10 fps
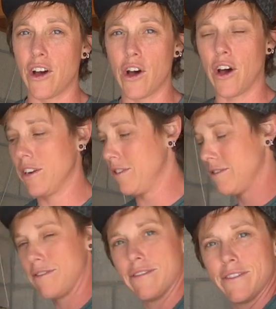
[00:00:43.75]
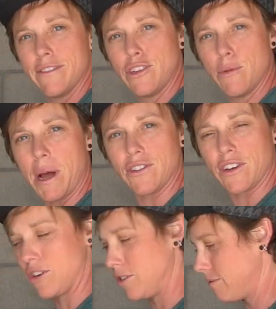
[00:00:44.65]
on your
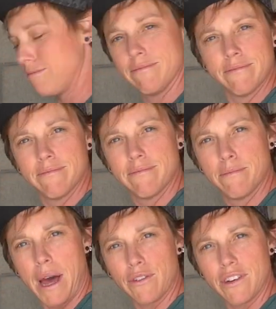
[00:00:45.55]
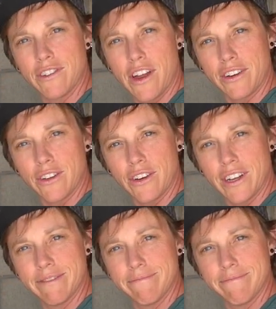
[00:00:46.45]
bicycle. Batteries not included.